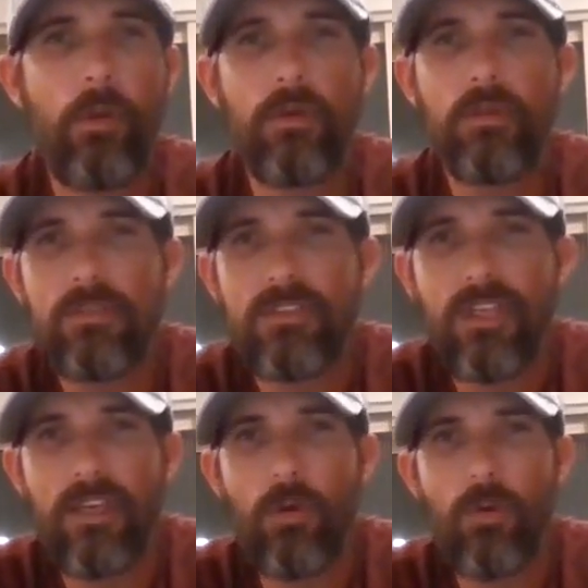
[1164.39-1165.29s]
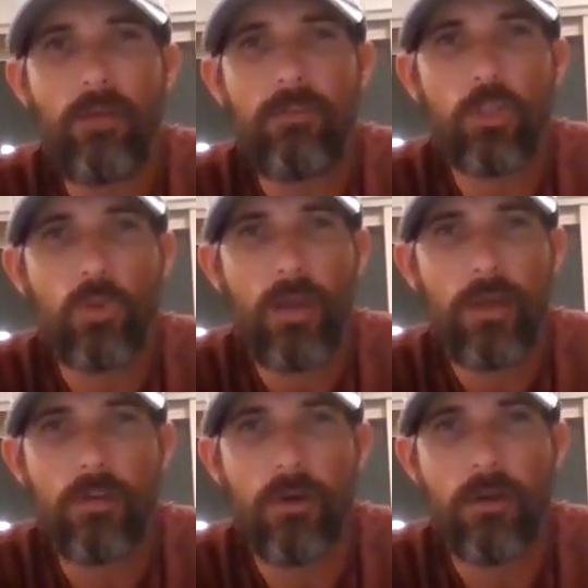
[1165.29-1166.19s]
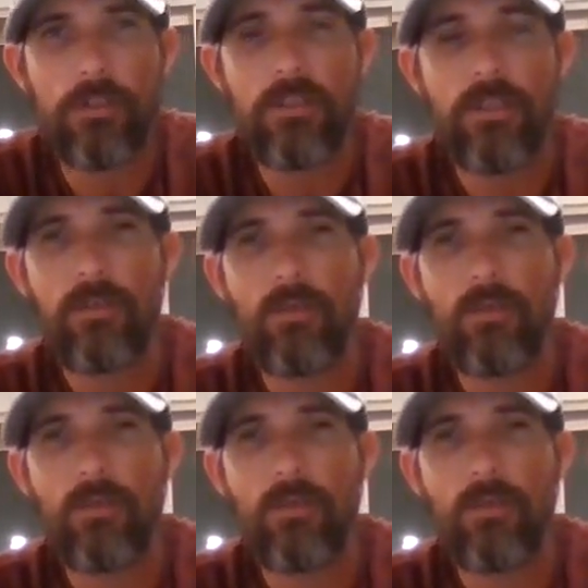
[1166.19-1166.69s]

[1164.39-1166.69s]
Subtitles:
I would say go after credit cards.